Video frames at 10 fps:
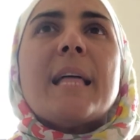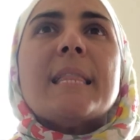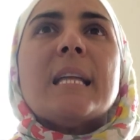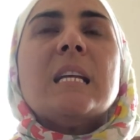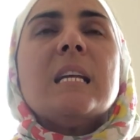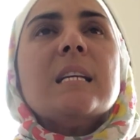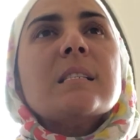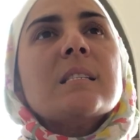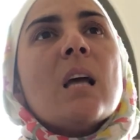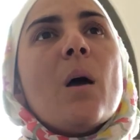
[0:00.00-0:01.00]
then he
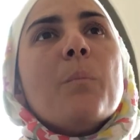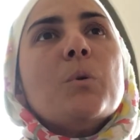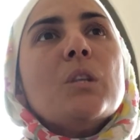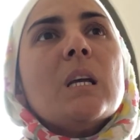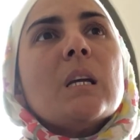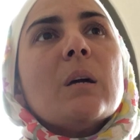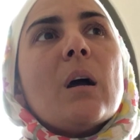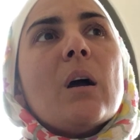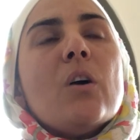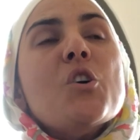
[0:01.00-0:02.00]
is putting
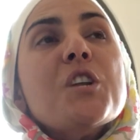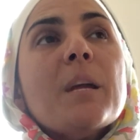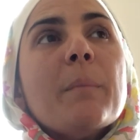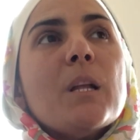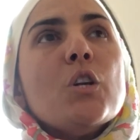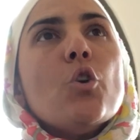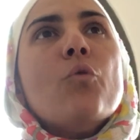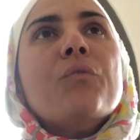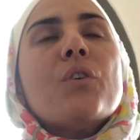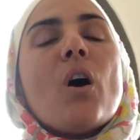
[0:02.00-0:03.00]
earning money
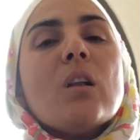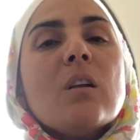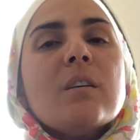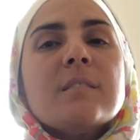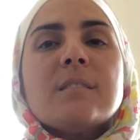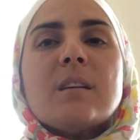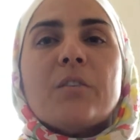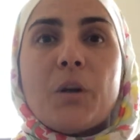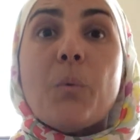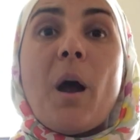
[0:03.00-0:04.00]
over Allah's
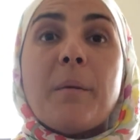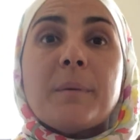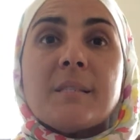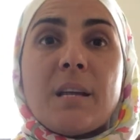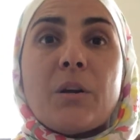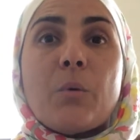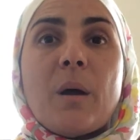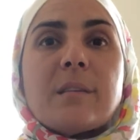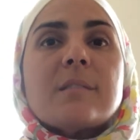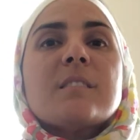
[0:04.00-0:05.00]
requirements and
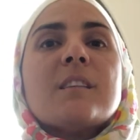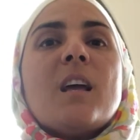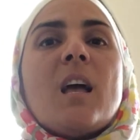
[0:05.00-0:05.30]
requests.